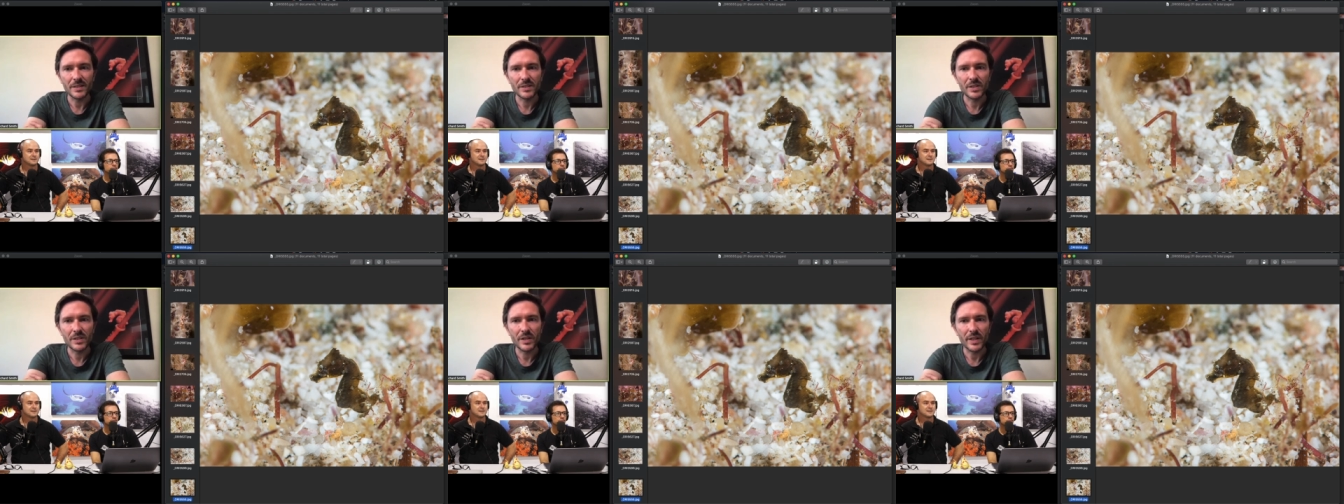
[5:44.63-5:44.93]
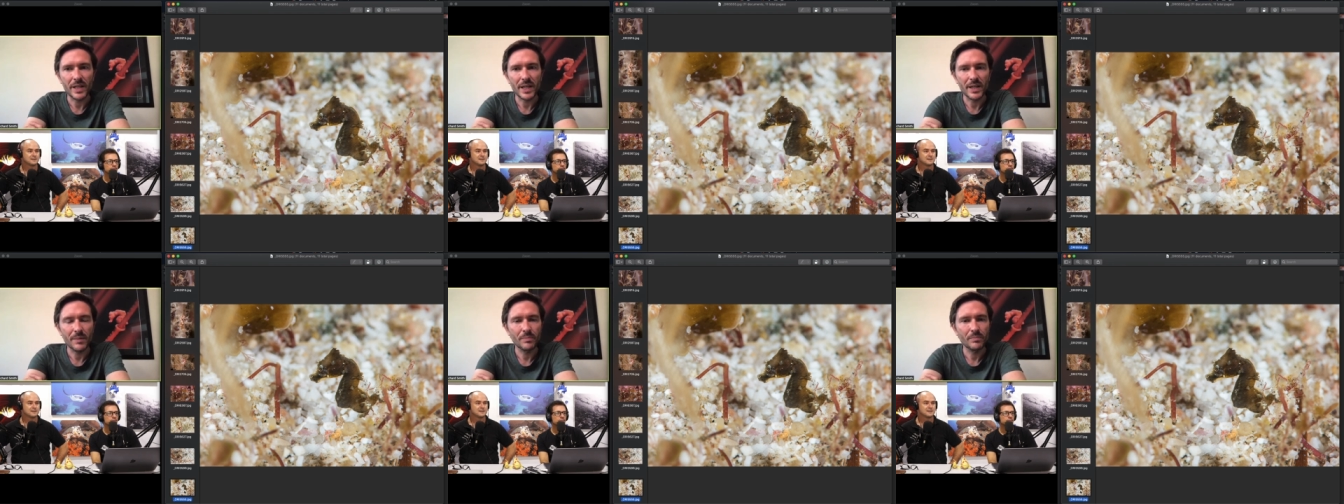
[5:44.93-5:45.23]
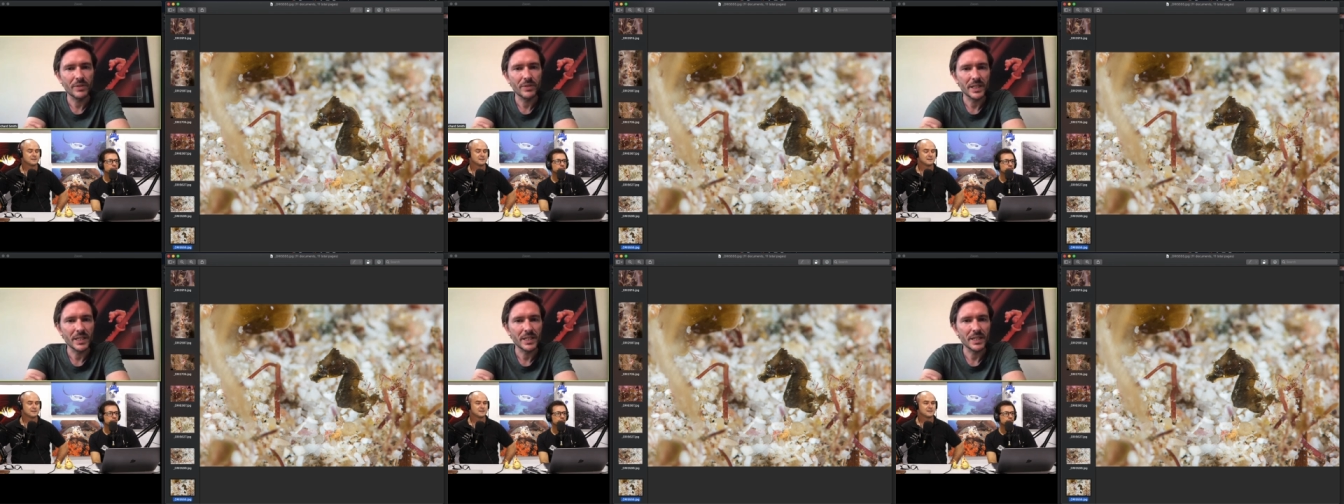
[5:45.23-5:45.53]
So they're
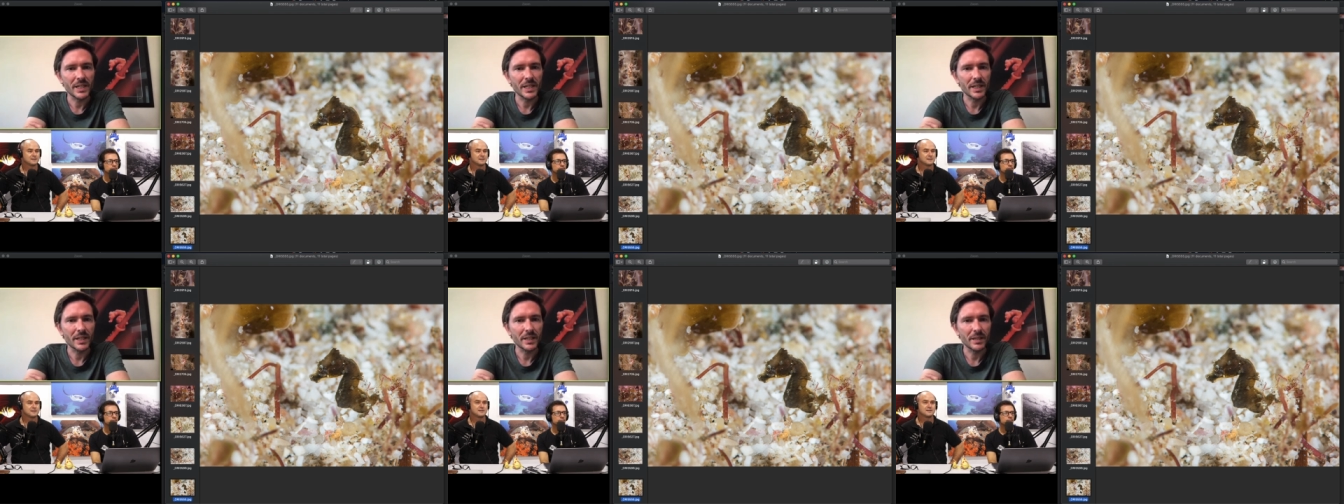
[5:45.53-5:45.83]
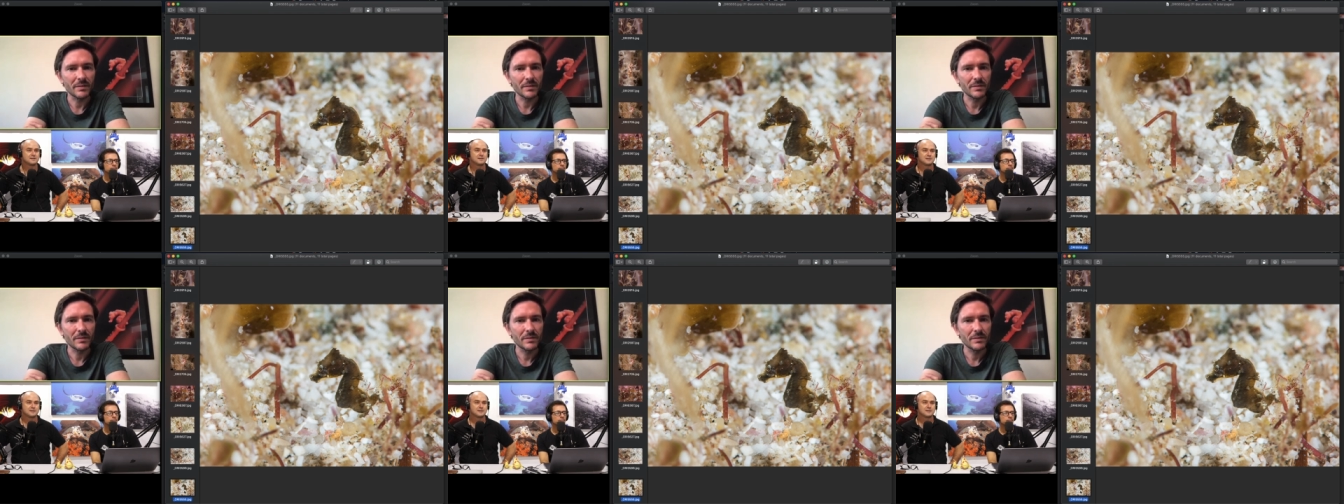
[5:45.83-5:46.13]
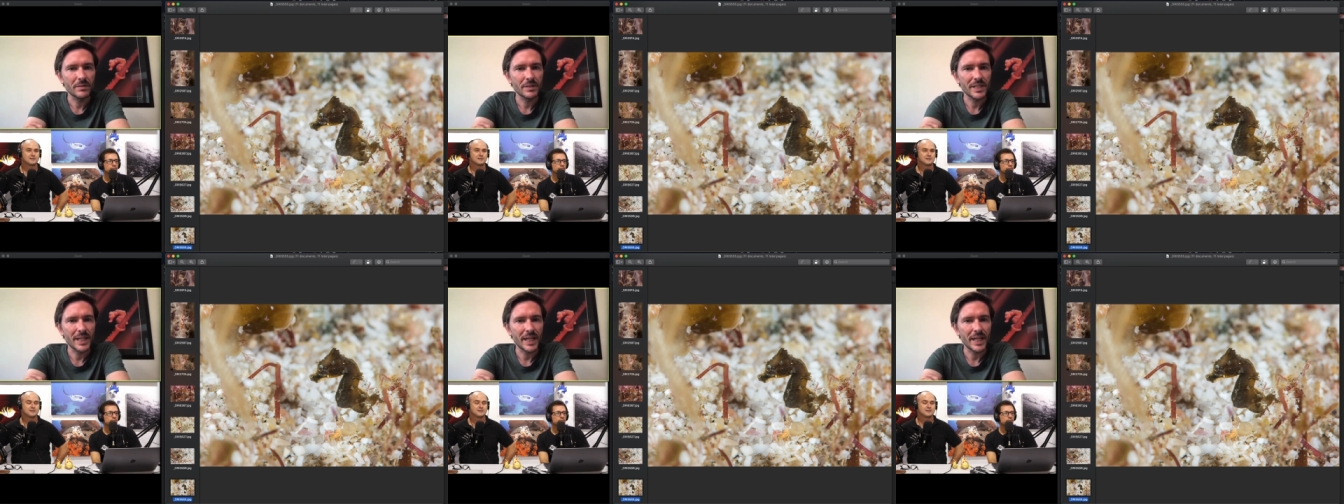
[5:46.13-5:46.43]
breeding and
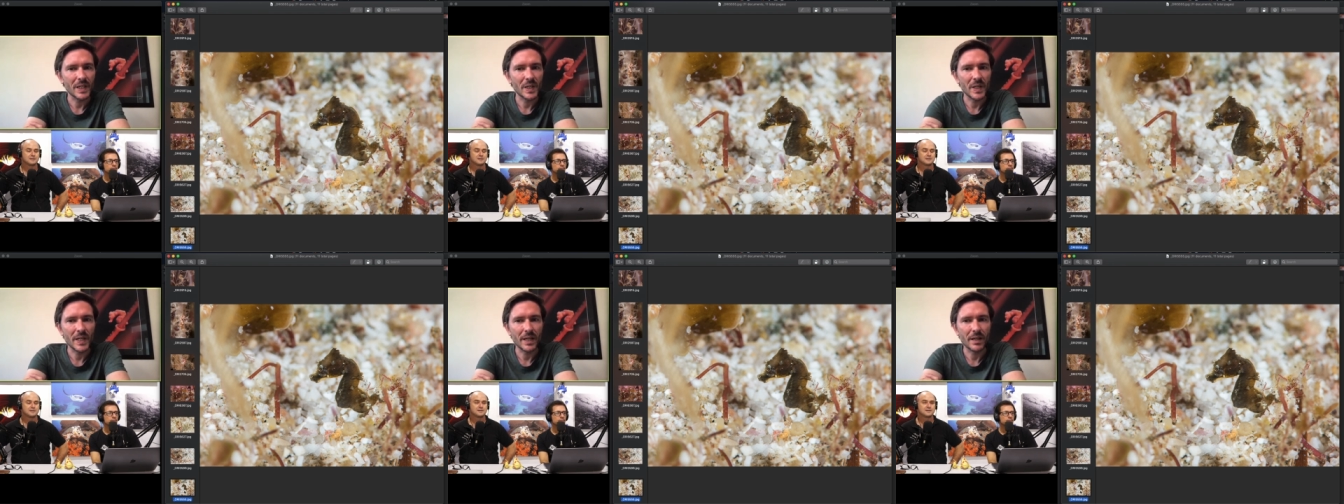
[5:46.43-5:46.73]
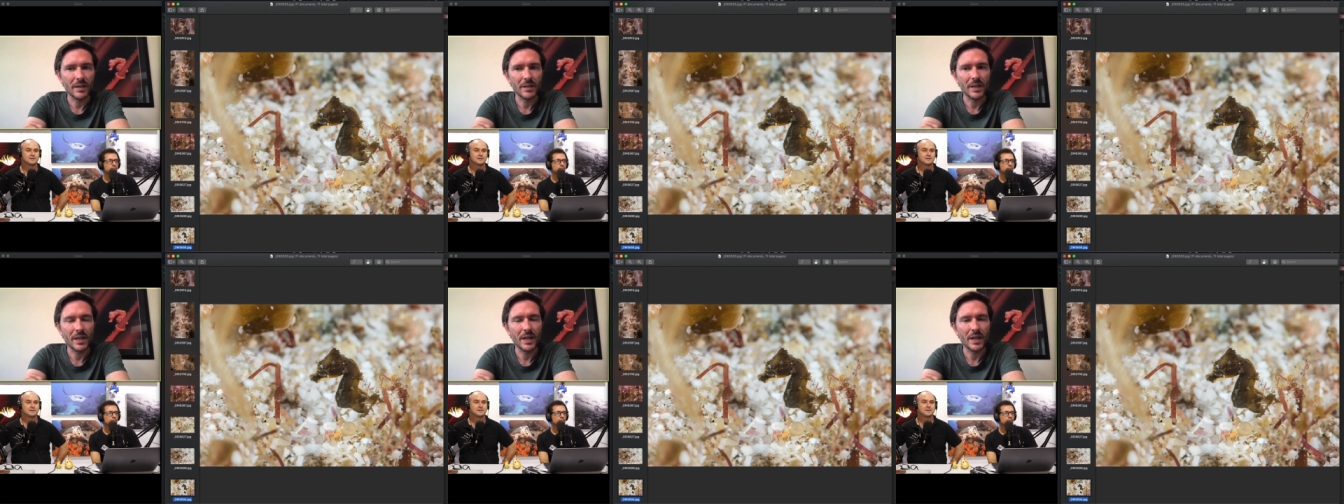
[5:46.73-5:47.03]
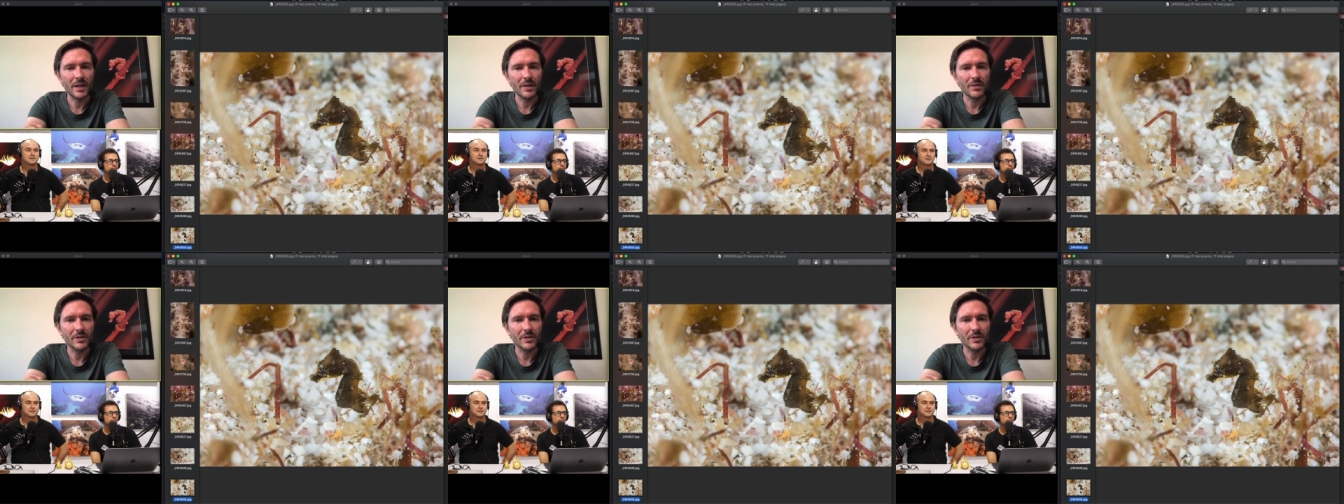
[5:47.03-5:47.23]
settling there.